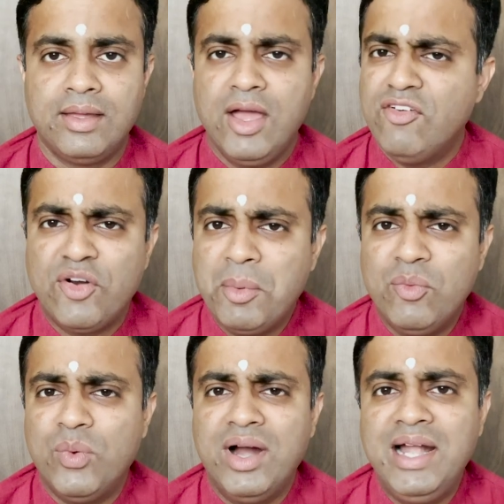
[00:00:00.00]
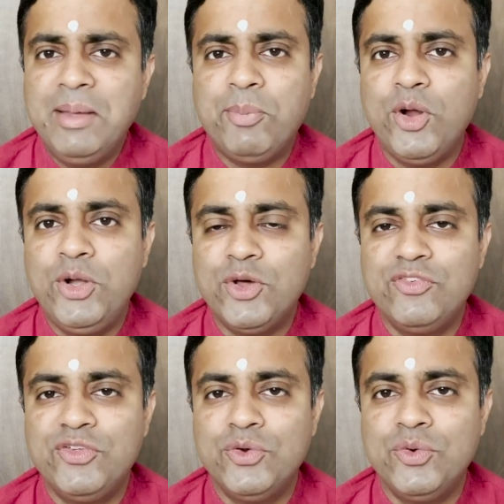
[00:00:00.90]
From a worldly point of
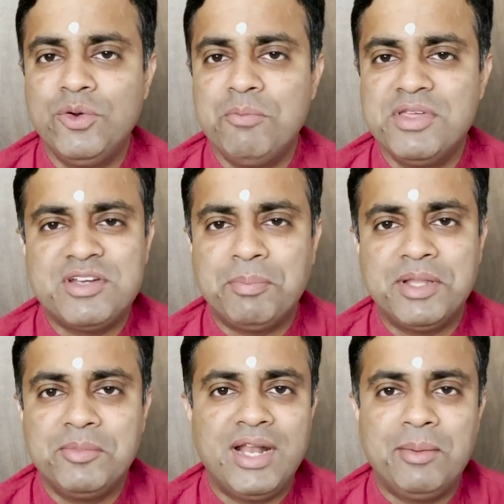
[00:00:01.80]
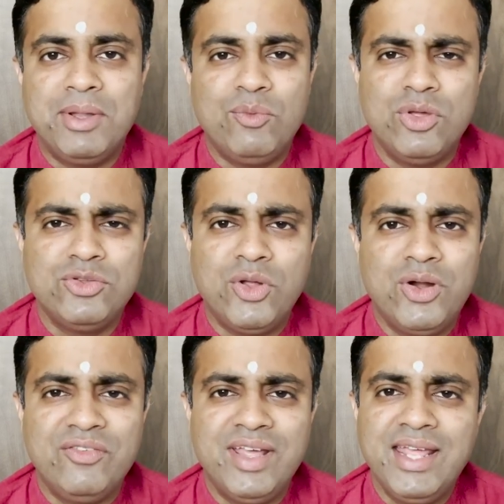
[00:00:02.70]
view, Mr. Padmanabhan was
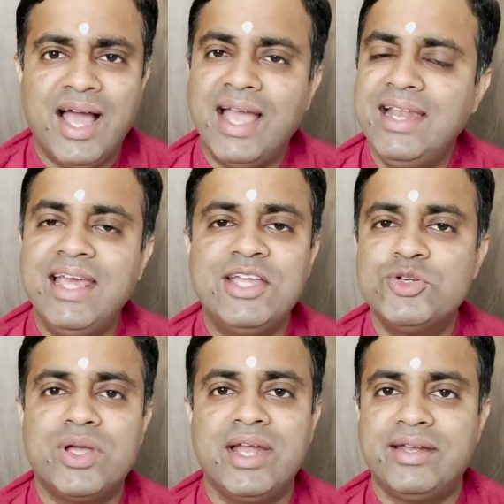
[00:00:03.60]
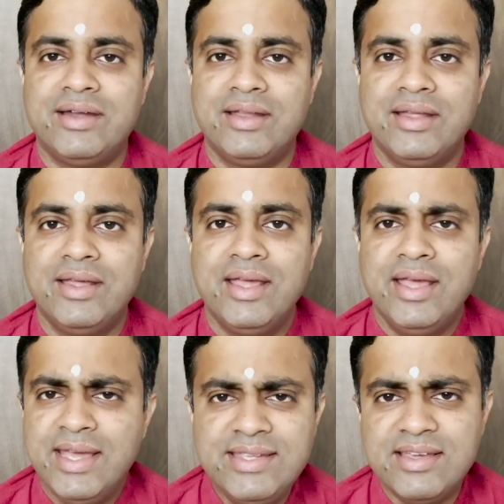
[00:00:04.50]
not very highly educated.
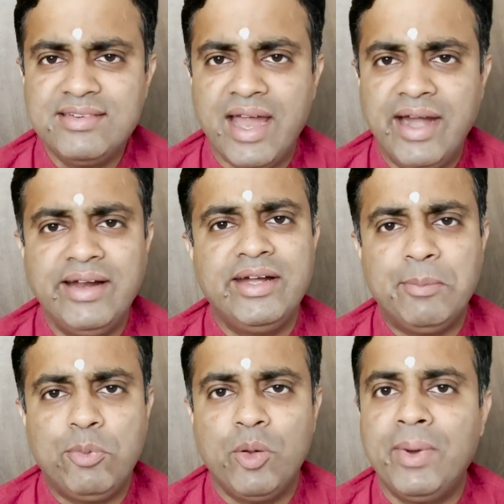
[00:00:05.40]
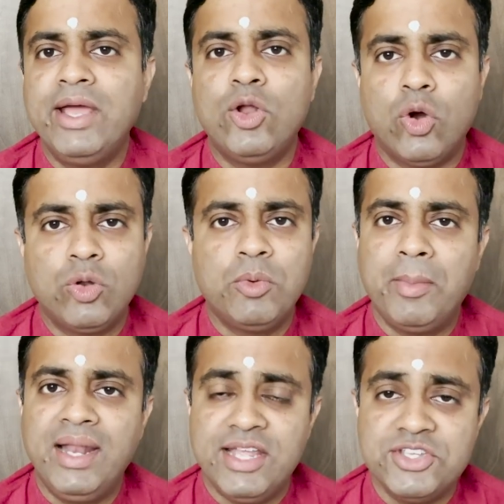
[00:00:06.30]
He just had a diploma in
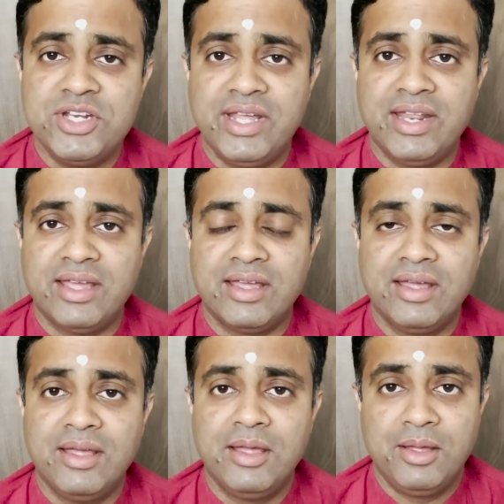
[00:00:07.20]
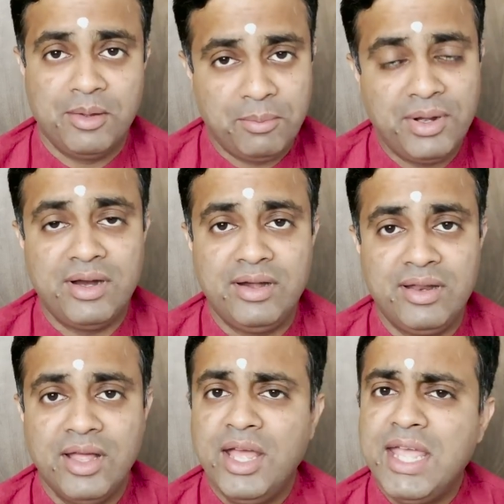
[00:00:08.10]
automobile engineering.
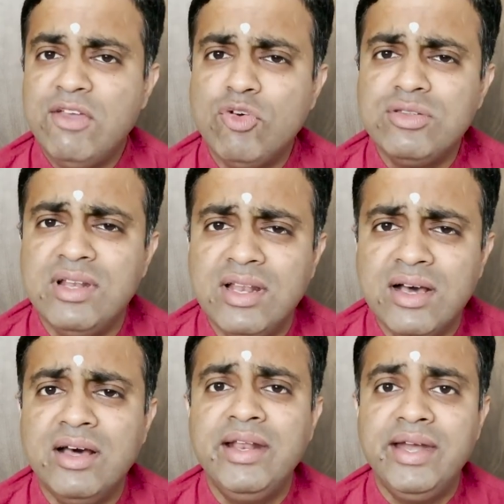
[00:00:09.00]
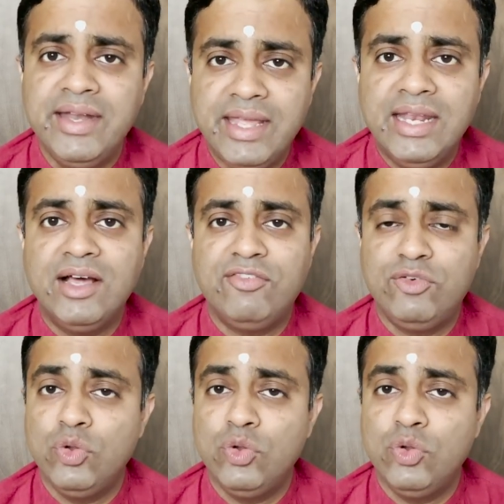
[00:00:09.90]
But he was learned enough to